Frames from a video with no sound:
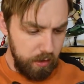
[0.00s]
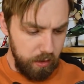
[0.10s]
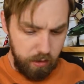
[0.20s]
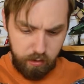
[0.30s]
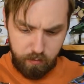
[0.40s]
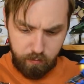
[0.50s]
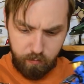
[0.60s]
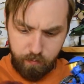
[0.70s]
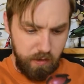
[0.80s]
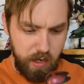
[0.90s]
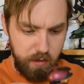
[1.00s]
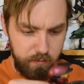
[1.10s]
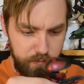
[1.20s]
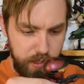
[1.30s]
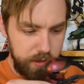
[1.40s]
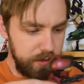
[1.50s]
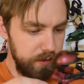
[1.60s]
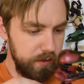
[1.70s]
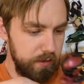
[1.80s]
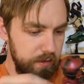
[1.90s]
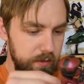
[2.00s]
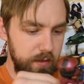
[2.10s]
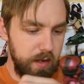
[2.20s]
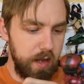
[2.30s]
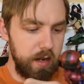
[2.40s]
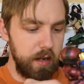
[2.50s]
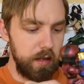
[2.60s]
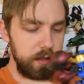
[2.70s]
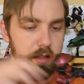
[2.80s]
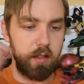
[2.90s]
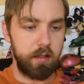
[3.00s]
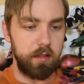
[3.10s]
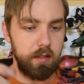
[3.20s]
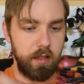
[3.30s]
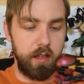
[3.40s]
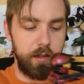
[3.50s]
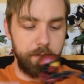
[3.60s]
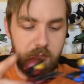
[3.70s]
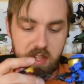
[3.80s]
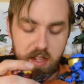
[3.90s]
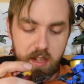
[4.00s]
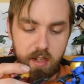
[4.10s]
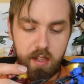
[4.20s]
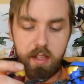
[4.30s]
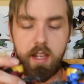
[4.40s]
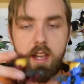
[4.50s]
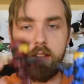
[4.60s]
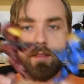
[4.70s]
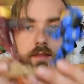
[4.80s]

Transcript: Wow, that's kind of not good. Yeah.